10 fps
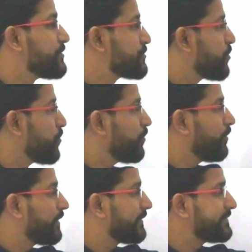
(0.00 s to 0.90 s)
So,
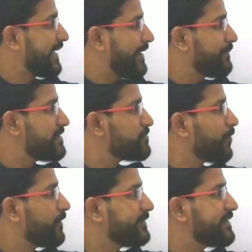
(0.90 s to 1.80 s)
time is
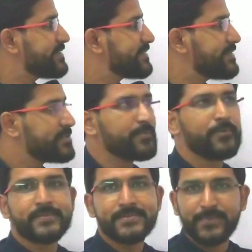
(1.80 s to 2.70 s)
what? Distance
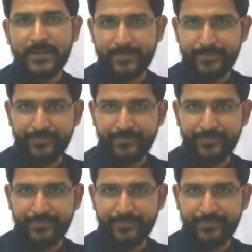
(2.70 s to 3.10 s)
upon speed.